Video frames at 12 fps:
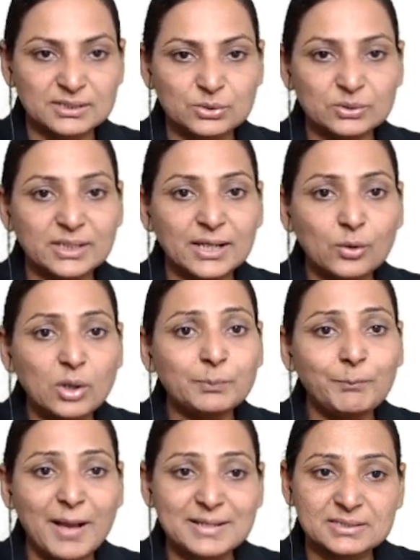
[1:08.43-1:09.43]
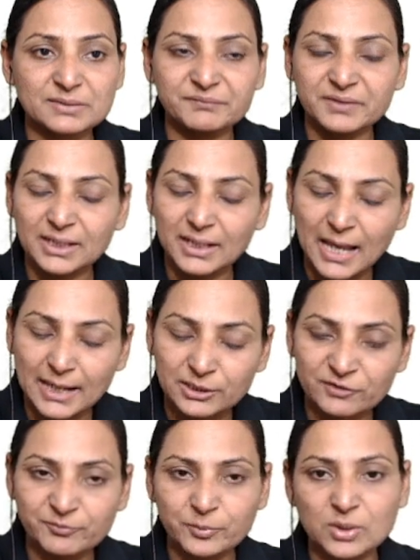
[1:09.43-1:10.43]
So they are not passive, they are
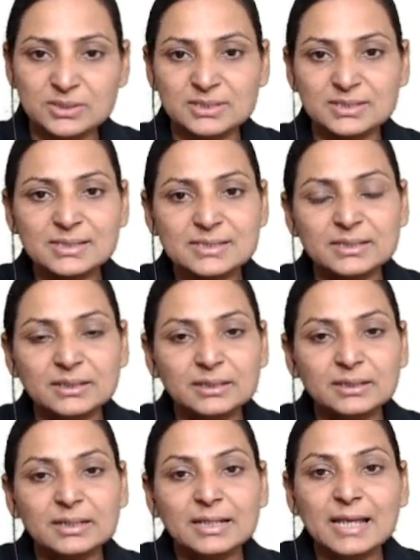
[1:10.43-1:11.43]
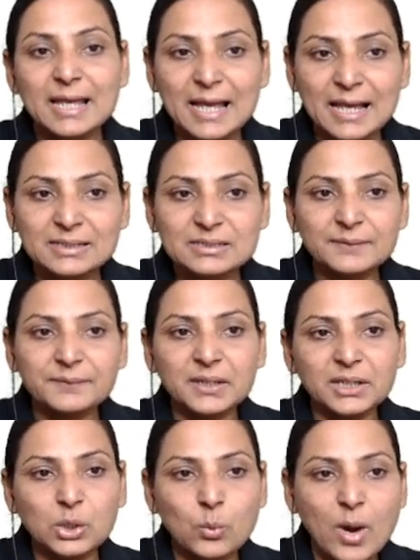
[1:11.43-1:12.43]
active processes, and they
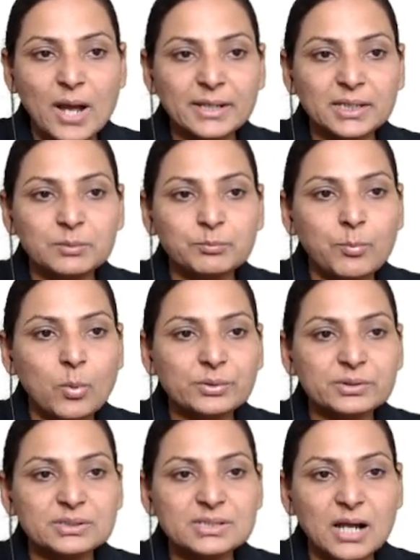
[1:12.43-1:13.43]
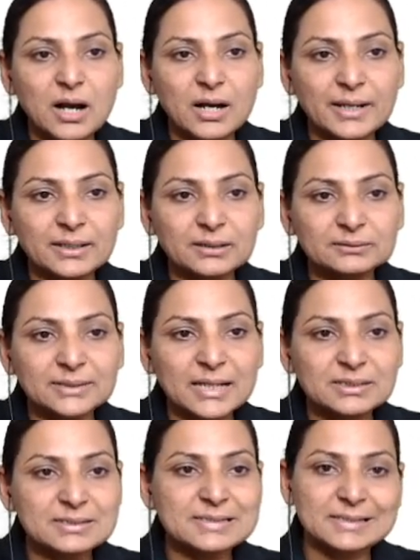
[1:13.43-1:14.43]
require important ion,
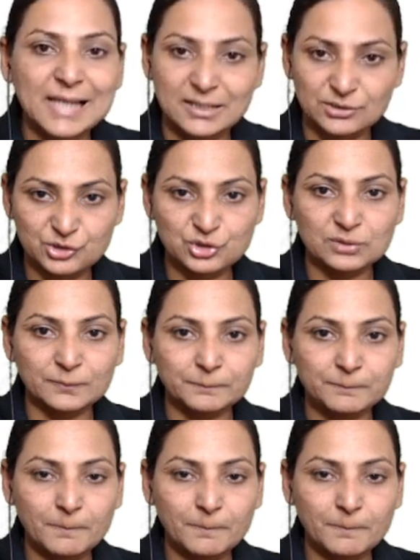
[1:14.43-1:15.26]
that is calcium.